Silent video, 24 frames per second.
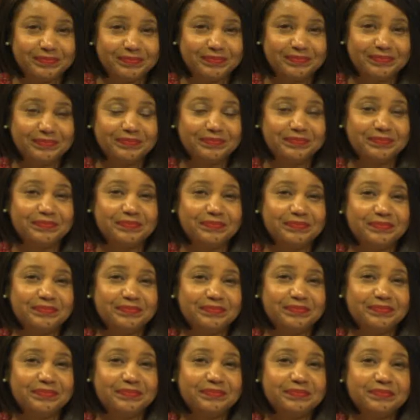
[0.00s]

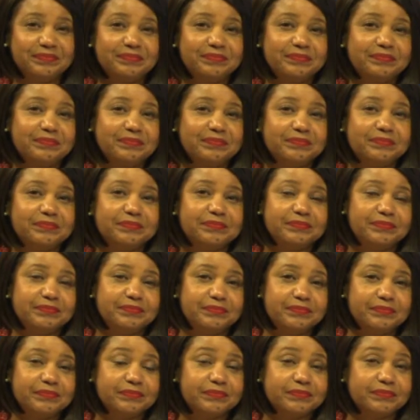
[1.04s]

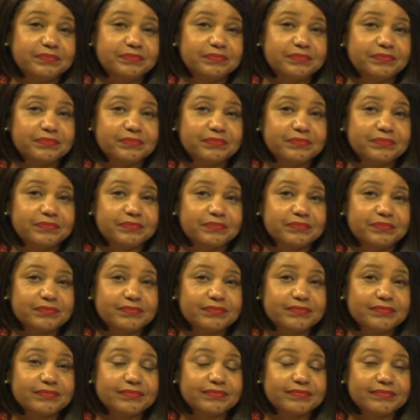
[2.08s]

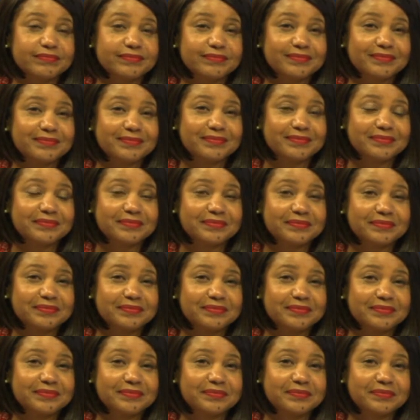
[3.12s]

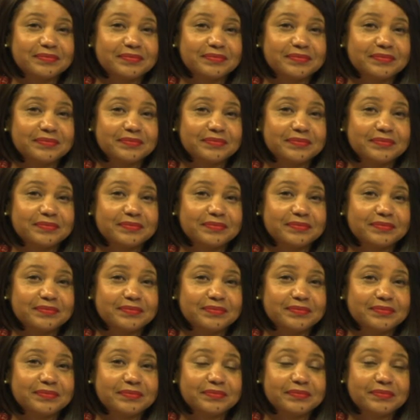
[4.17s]

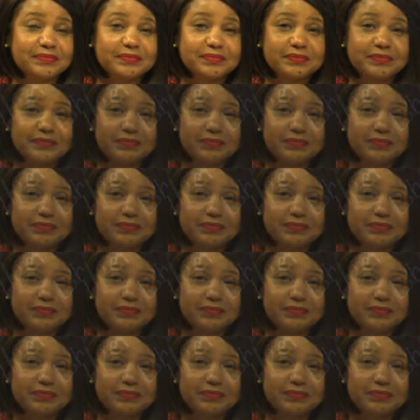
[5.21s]
[no speech]